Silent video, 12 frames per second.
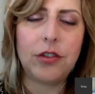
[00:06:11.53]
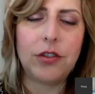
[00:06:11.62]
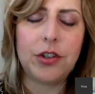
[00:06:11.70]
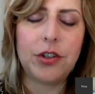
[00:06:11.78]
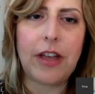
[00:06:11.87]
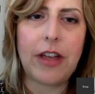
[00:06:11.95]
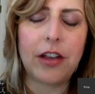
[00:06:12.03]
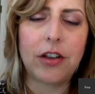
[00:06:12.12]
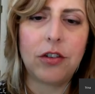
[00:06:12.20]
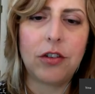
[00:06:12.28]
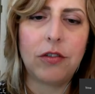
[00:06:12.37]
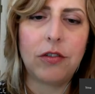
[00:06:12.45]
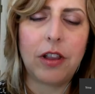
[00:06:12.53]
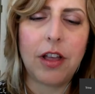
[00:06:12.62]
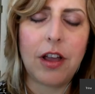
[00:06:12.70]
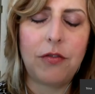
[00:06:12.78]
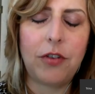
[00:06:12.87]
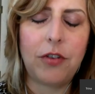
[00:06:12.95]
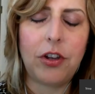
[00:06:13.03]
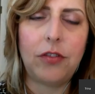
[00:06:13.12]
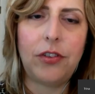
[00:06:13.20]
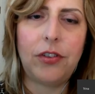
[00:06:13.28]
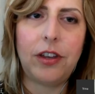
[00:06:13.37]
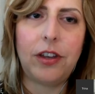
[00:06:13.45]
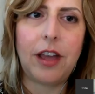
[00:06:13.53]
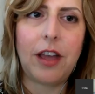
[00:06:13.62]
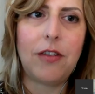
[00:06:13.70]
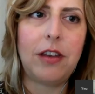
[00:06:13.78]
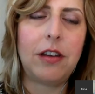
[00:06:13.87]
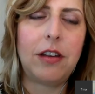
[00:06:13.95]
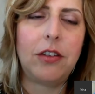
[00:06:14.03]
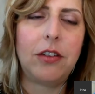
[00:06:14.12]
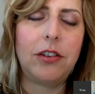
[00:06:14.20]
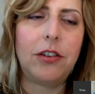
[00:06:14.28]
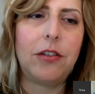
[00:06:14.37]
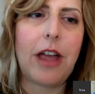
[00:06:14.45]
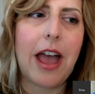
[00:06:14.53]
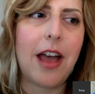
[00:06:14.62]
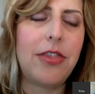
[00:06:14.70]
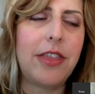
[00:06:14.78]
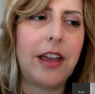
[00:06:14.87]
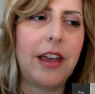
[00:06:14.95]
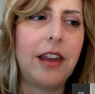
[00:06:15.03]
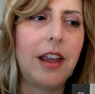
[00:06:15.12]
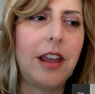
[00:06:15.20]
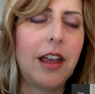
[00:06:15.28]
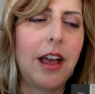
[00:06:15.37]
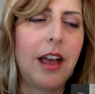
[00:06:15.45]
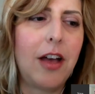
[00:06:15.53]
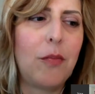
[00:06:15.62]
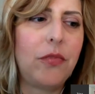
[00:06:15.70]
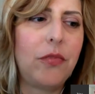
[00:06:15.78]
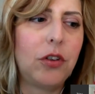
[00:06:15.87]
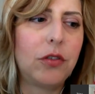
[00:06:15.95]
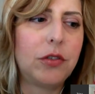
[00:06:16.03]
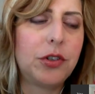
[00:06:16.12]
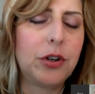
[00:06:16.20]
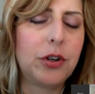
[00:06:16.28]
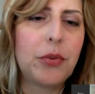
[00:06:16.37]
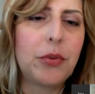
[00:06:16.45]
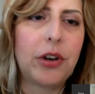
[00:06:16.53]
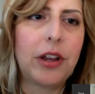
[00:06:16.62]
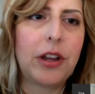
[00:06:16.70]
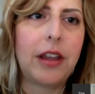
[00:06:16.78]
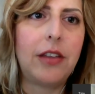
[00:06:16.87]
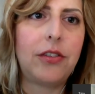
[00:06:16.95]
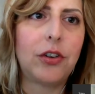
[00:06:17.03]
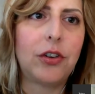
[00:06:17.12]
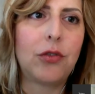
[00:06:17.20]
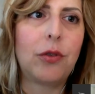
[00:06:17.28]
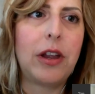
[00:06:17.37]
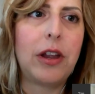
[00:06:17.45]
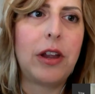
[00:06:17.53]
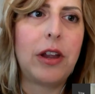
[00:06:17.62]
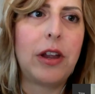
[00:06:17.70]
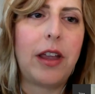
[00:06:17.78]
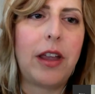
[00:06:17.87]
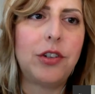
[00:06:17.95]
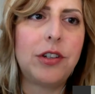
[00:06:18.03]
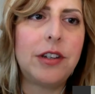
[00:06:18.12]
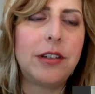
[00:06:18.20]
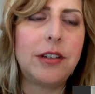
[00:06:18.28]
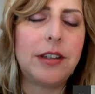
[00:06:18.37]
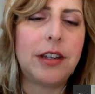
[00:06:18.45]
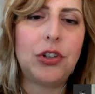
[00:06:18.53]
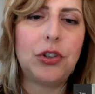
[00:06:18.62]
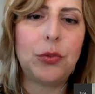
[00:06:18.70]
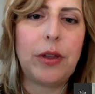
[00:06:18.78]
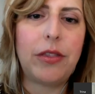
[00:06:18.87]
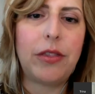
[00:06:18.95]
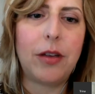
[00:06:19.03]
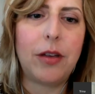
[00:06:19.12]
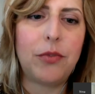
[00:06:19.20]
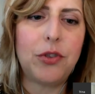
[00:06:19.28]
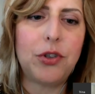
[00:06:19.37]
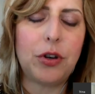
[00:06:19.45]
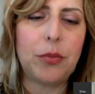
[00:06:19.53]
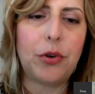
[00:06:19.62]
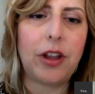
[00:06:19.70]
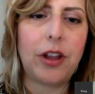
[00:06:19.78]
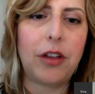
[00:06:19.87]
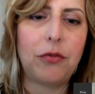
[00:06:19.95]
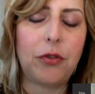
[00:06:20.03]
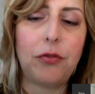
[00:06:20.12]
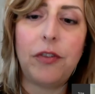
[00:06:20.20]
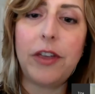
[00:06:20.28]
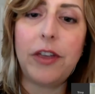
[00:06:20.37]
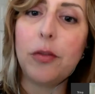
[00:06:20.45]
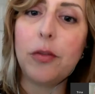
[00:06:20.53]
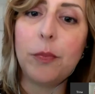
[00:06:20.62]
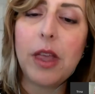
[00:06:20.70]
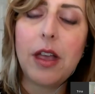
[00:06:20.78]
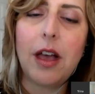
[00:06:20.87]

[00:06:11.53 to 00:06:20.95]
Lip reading: sort of echo a lot of what you've said, Kevin, and also add that, storyboarding is a great way, just as they do with storyboarding for film,